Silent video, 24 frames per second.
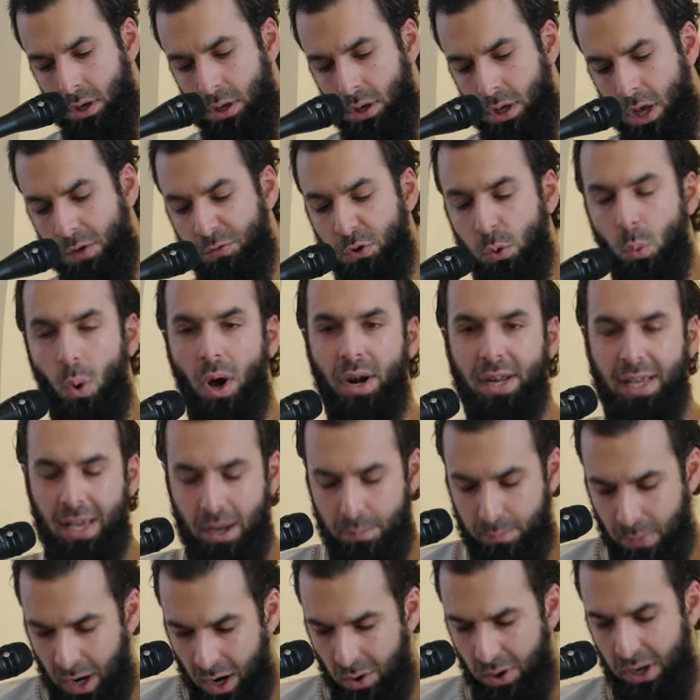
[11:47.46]
if you want to get
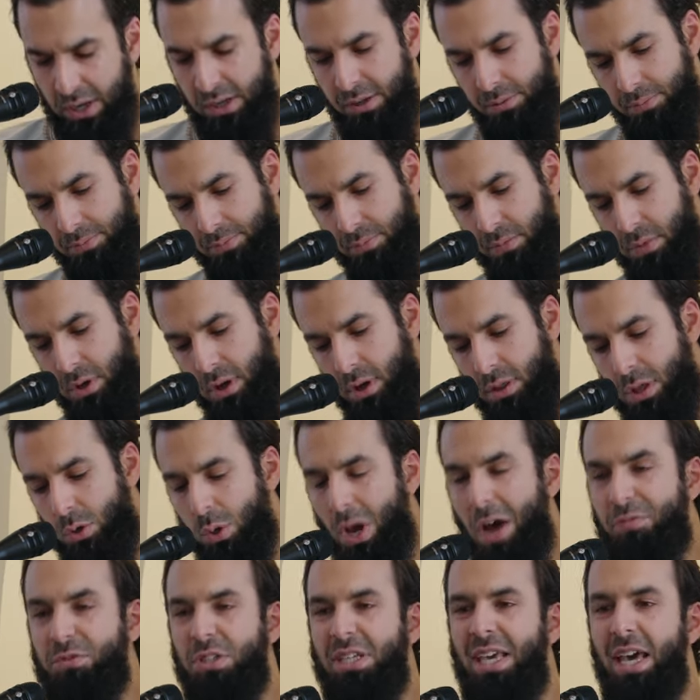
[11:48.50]
married, then you
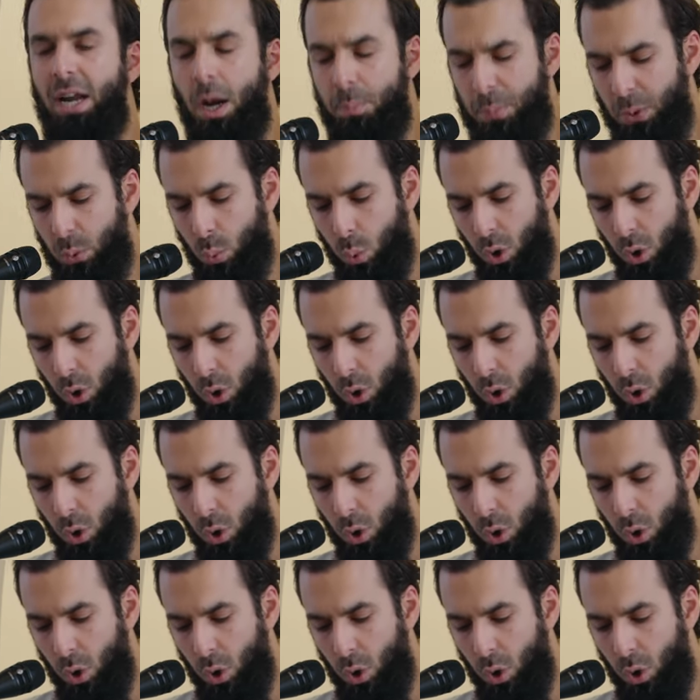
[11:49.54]
have to get up and